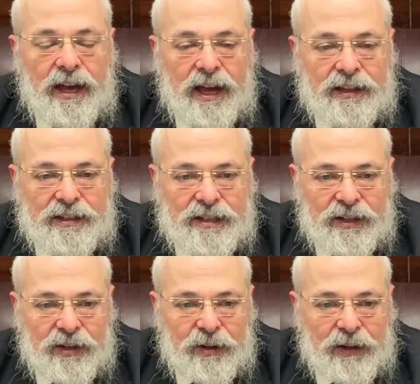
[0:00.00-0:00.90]
And
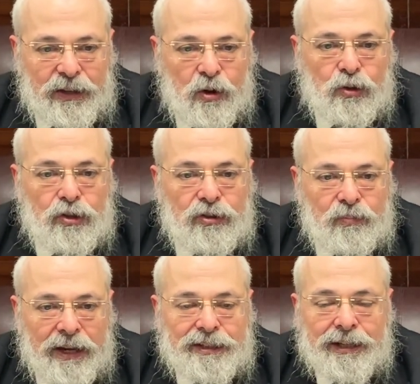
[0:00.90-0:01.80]
it goes on to
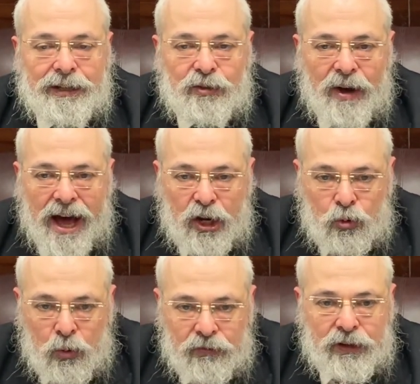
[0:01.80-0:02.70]
basically to
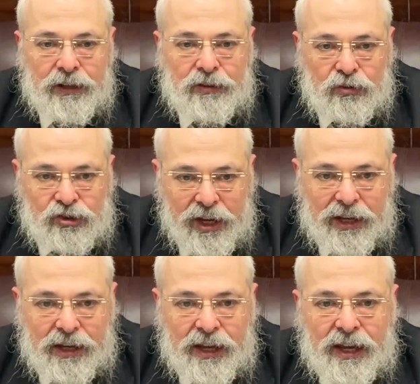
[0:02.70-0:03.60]
unequivocally to
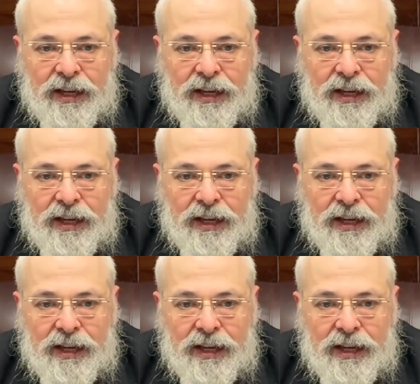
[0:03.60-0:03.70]
say